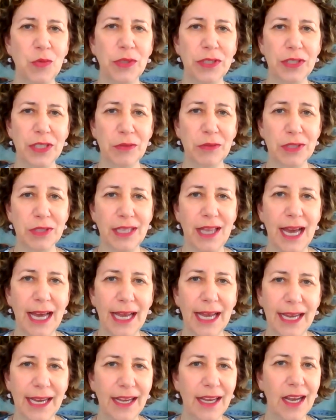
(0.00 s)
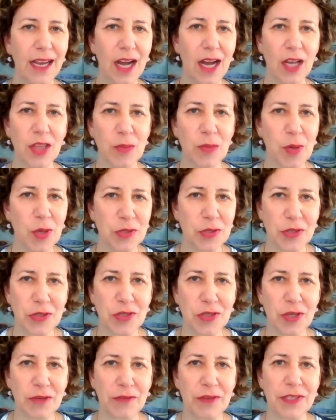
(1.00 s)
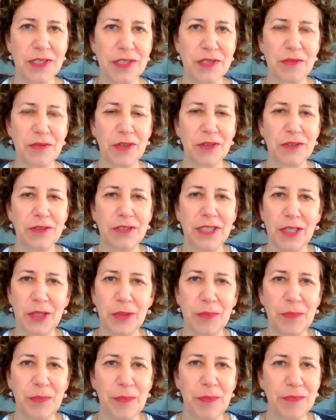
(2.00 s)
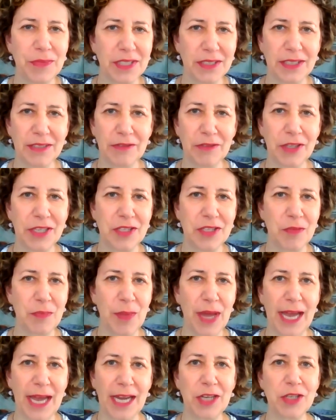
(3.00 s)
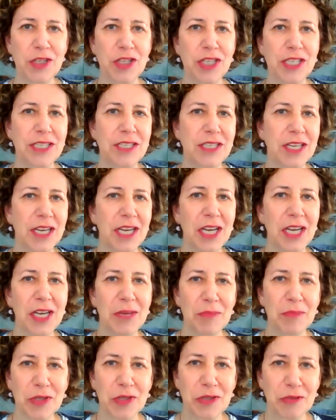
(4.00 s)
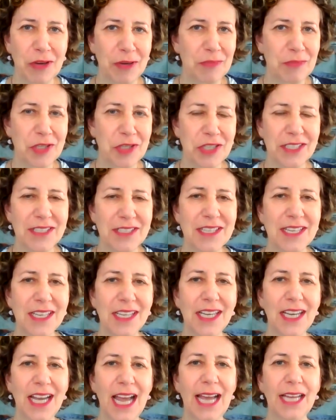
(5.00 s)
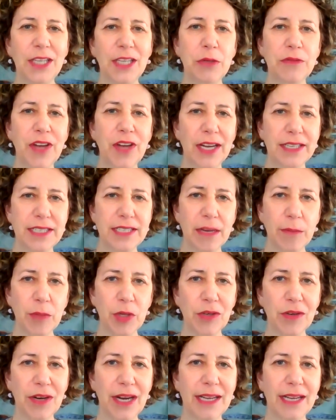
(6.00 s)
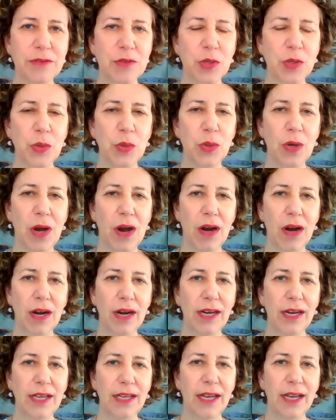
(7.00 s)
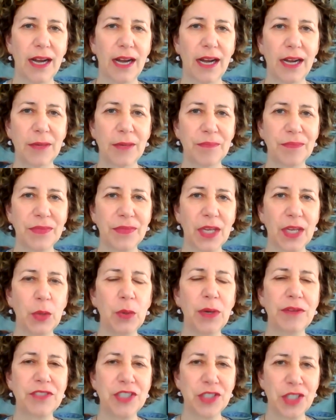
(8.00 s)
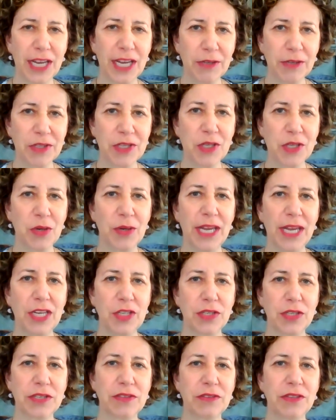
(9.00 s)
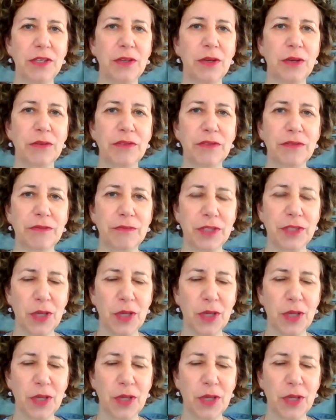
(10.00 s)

who really rely on the Postal Service for, you know, deliveries of packages, prescriptions, and you've got Democrats who are um, who have generous donations, you know,